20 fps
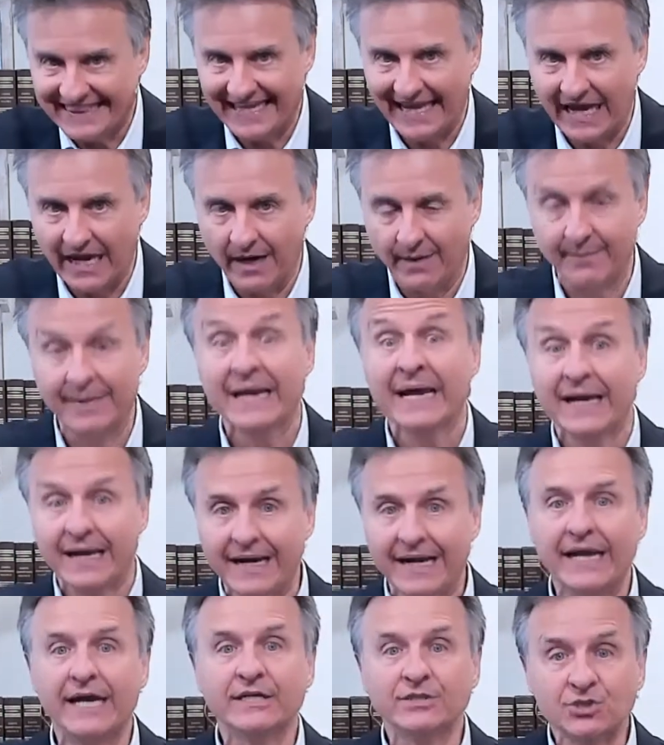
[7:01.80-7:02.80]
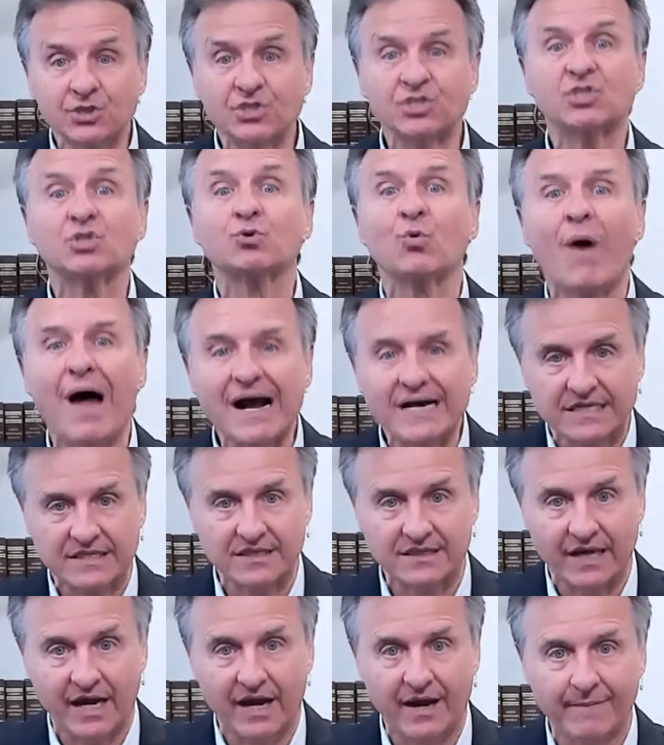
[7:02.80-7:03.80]
them, instruct
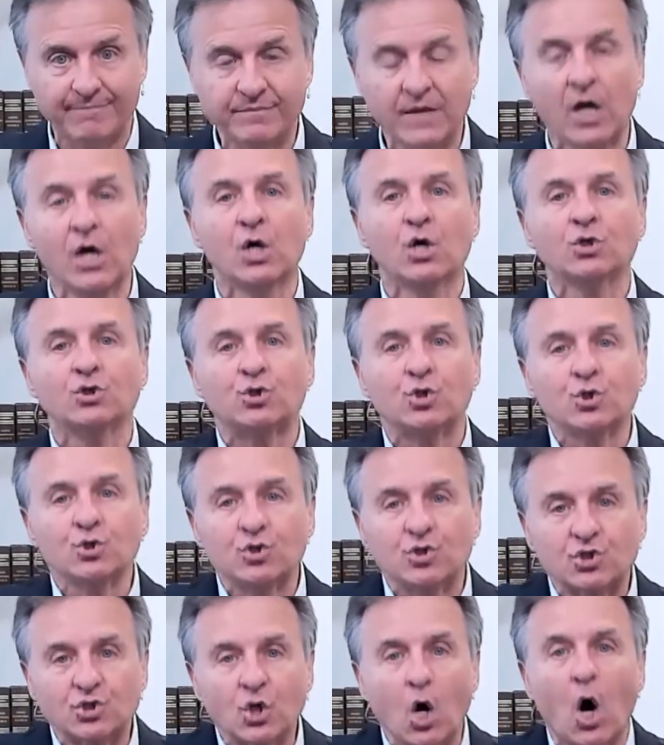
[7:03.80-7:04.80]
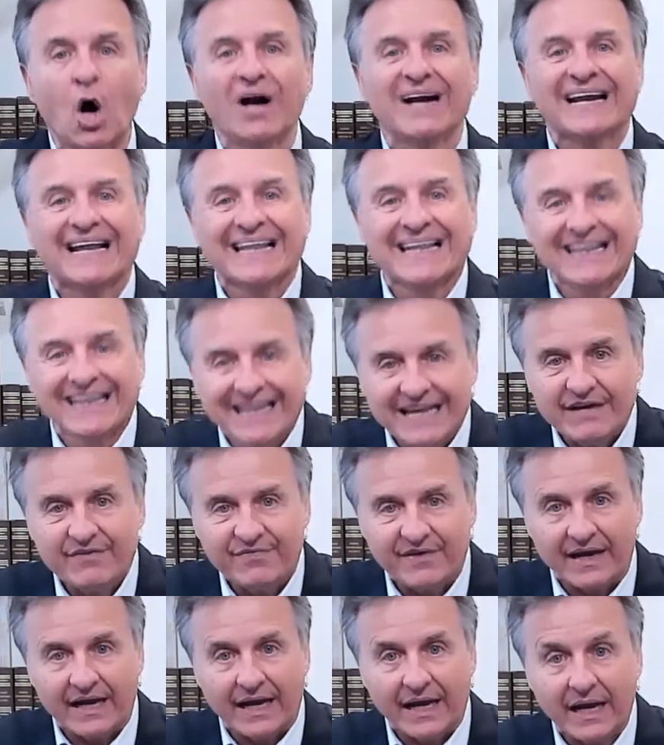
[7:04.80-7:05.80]
them to start
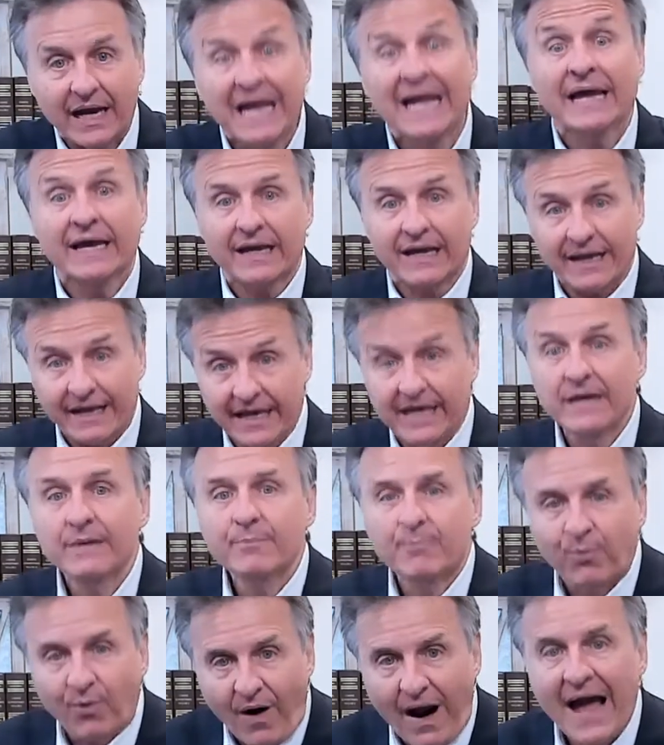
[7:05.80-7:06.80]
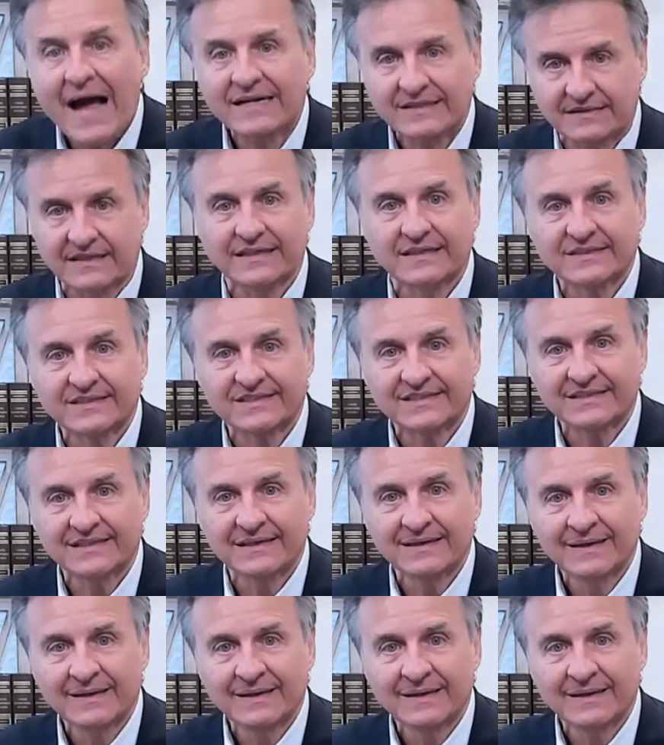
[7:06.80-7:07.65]
living in practice